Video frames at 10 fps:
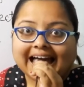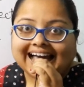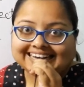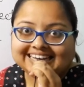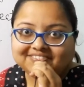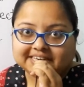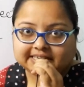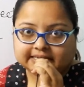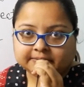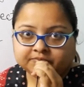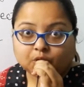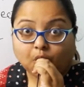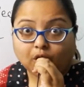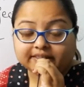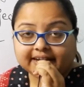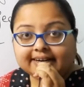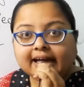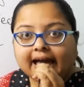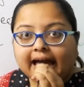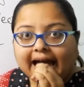activity or that
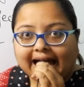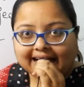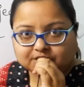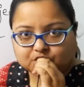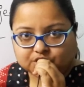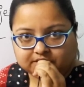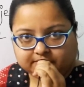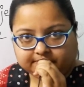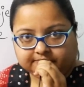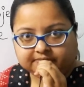action.